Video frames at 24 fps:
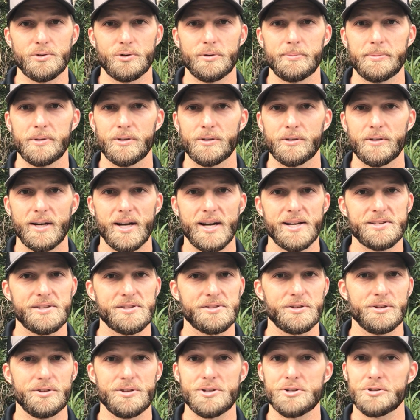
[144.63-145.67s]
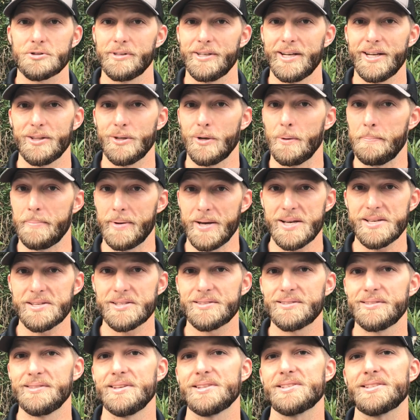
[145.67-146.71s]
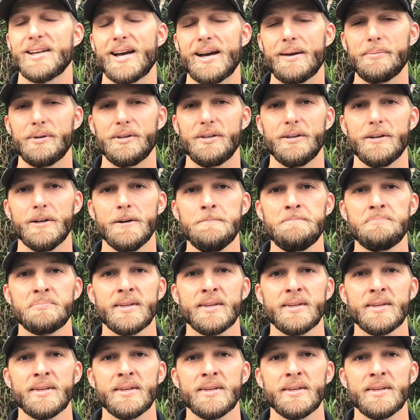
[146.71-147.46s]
Ornamental grasses are usually at their best this time of year.